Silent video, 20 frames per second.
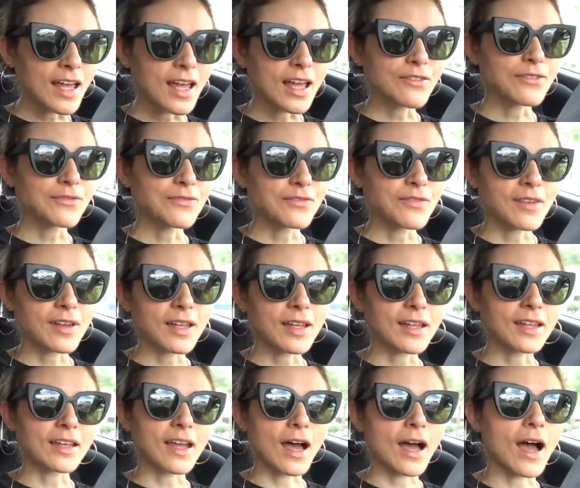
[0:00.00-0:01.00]
if
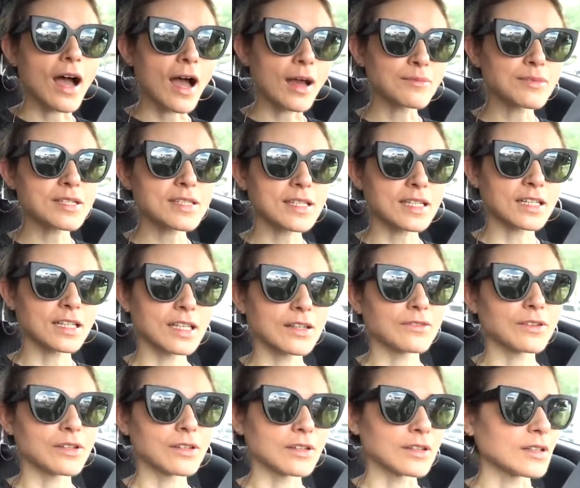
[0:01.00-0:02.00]
I'm just going to give
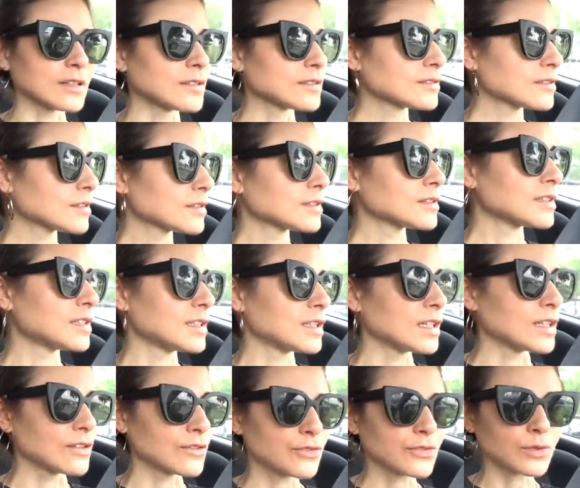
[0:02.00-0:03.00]
you the
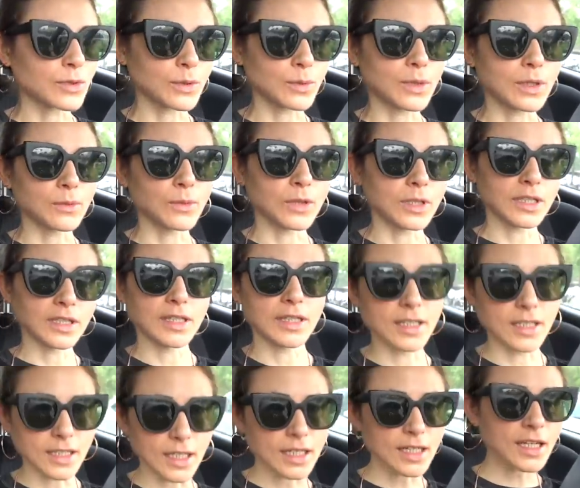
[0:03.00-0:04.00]
the 411
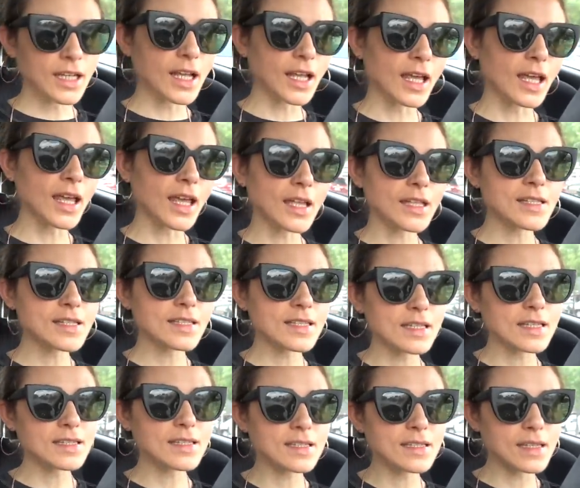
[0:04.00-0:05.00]
on it. It's
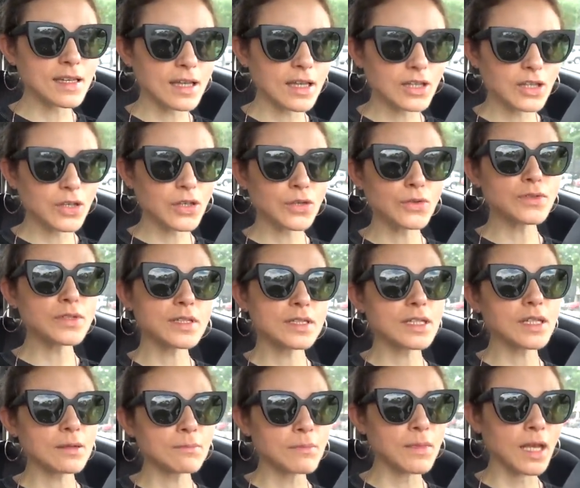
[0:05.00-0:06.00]
this
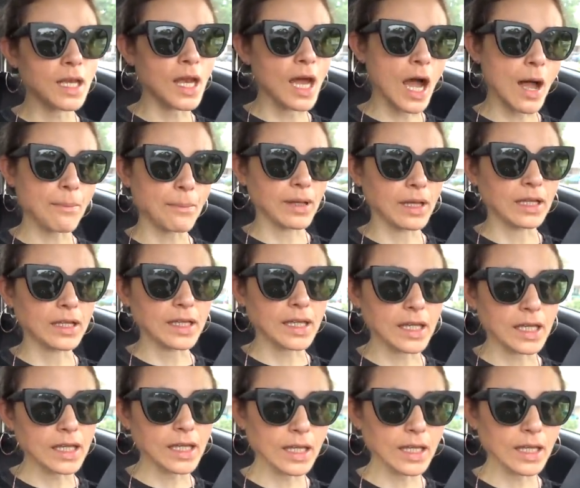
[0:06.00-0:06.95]
Houston Monopoly